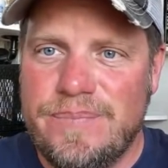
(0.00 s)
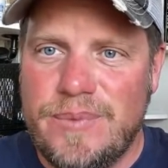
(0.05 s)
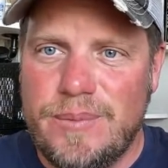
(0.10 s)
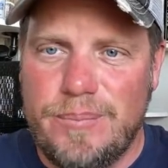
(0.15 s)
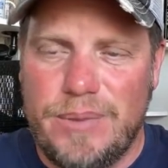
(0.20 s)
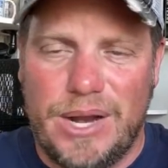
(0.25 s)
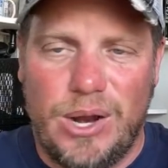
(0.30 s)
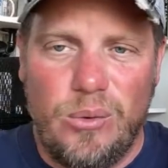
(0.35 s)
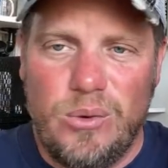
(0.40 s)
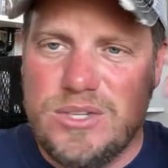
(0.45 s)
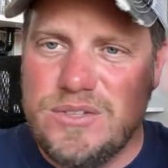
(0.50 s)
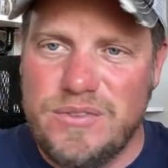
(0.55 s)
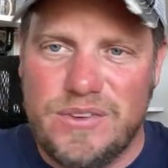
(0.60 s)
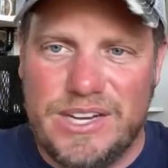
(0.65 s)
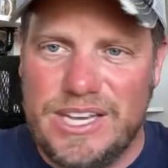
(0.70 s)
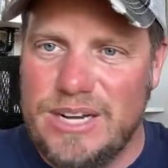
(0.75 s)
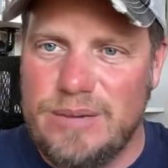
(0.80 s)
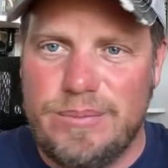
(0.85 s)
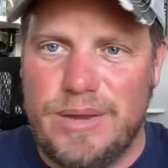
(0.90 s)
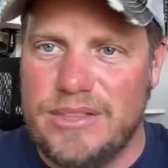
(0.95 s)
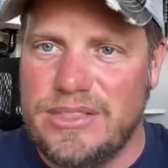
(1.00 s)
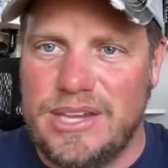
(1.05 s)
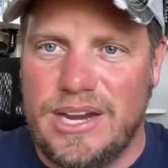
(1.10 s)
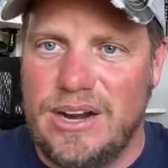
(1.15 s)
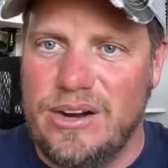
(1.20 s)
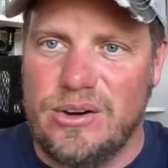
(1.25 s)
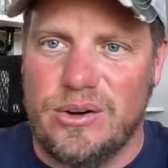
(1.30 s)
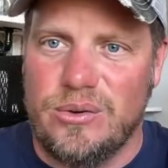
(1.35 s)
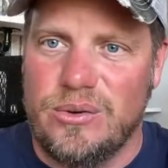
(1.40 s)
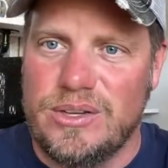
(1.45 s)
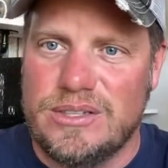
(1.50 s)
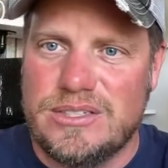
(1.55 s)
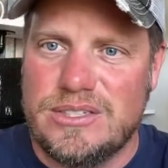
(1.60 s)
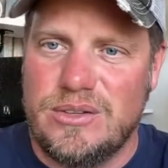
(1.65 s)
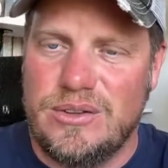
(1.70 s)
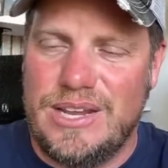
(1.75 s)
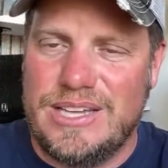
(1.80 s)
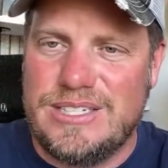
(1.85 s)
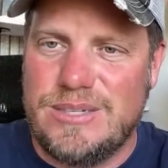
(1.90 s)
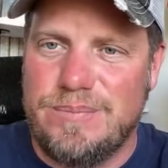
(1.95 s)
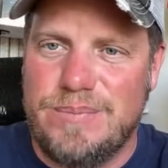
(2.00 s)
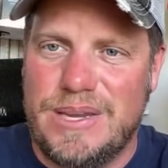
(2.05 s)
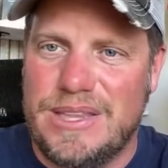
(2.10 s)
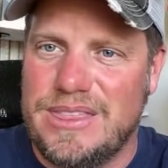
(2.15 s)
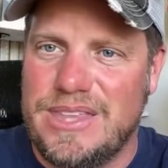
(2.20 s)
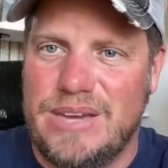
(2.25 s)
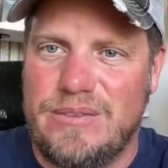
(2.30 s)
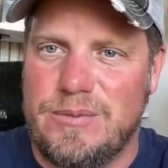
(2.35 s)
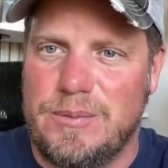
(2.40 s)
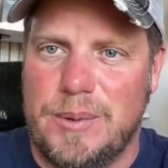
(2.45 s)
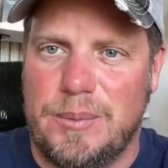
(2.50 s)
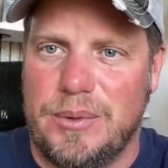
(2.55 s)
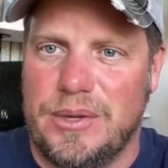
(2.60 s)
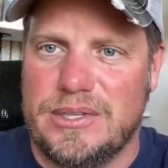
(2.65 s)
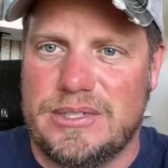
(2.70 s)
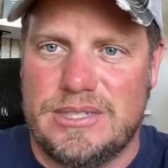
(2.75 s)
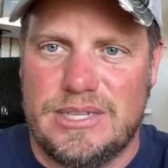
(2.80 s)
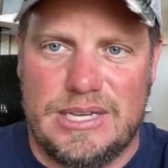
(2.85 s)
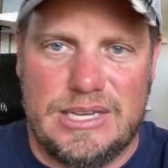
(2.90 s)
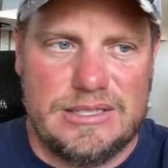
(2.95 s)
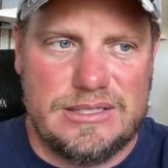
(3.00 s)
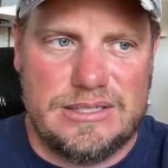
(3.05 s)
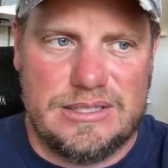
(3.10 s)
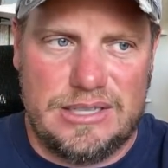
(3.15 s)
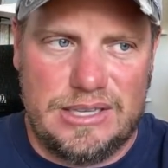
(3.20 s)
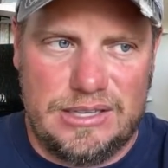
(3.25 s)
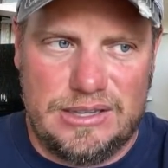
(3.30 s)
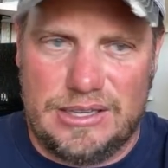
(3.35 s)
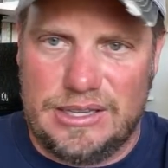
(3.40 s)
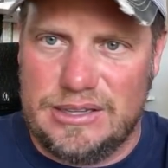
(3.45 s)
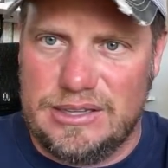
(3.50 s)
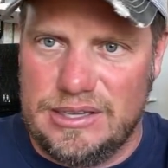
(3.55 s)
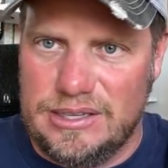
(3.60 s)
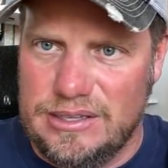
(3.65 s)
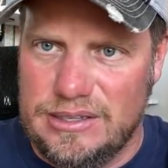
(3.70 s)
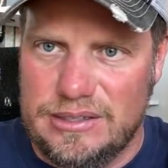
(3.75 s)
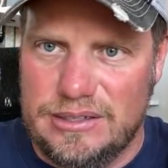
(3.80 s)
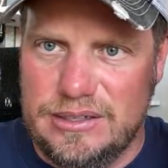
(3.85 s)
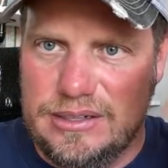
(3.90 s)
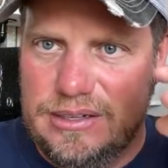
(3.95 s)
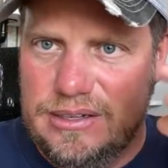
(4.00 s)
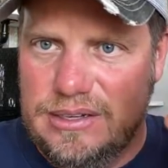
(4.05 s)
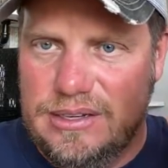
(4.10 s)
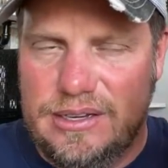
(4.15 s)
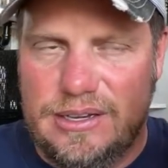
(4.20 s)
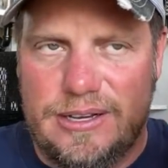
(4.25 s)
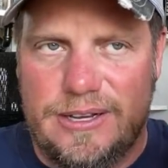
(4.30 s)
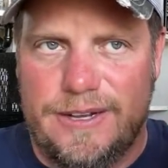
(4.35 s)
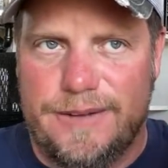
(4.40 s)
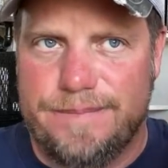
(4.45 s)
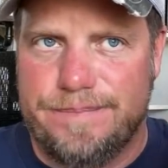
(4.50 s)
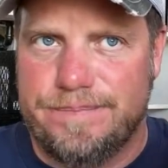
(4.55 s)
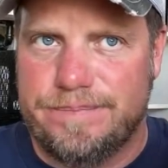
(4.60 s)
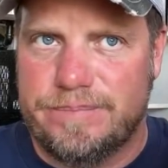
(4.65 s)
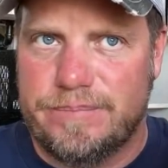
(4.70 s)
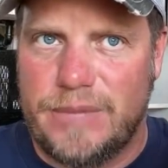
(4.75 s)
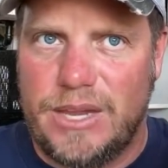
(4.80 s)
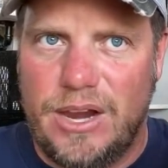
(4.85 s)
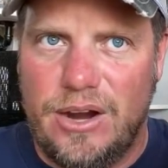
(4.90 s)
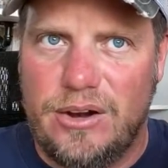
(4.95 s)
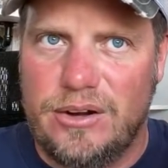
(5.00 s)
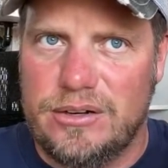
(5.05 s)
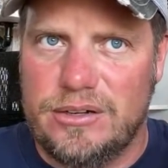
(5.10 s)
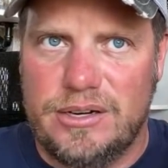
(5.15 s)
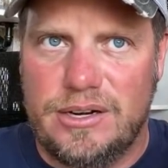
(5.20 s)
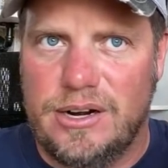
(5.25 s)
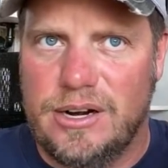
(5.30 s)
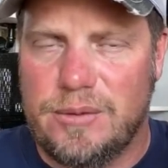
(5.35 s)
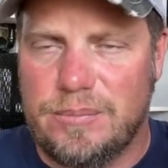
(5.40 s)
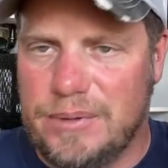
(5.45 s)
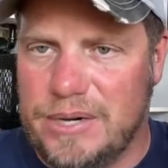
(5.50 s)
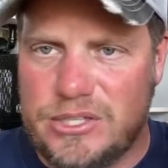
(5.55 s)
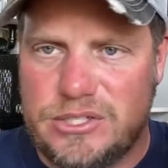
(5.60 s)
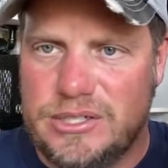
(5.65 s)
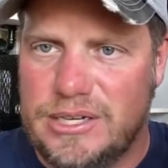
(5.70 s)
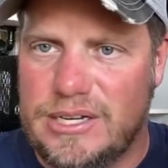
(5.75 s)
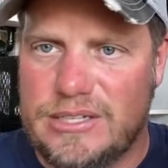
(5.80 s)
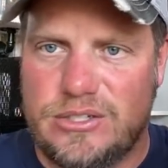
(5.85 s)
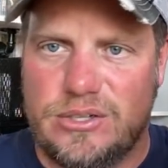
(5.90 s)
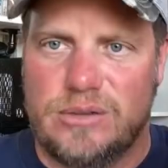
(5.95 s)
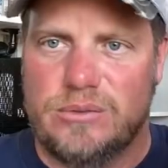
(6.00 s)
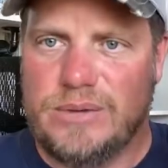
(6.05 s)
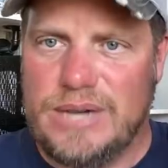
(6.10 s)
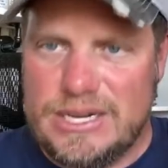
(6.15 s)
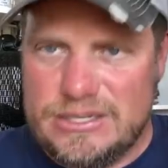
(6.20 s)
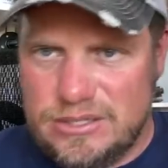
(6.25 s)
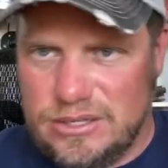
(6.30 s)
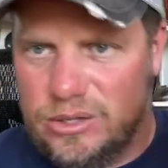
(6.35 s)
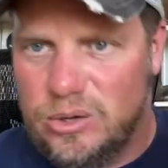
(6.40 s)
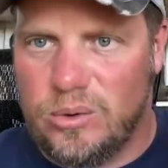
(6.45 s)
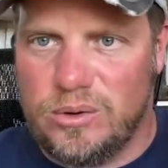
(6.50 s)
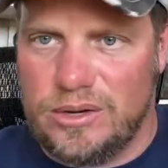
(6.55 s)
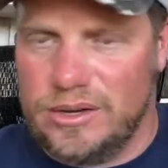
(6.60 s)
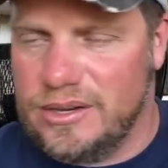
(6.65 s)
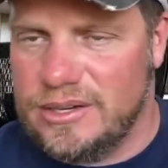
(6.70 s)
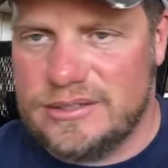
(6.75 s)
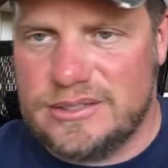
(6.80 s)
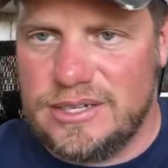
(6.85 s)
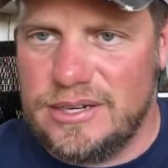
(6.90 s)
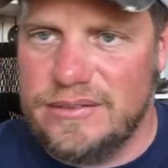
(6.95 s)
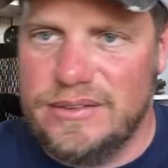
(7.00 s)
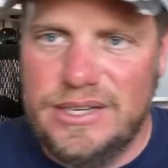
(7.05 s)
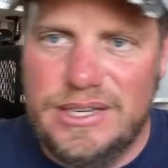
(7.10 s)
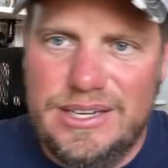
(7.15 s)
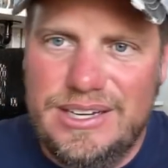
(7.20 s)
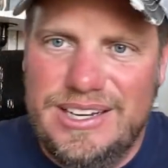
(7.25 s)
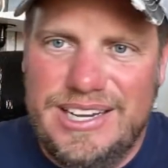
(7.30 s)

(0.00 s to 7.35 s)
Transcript: But I always forget about the arrow. And so that's a big thing for people. It's, it's the, the um, air, air compression in it, so you can raise it and lower and all kind of stuff.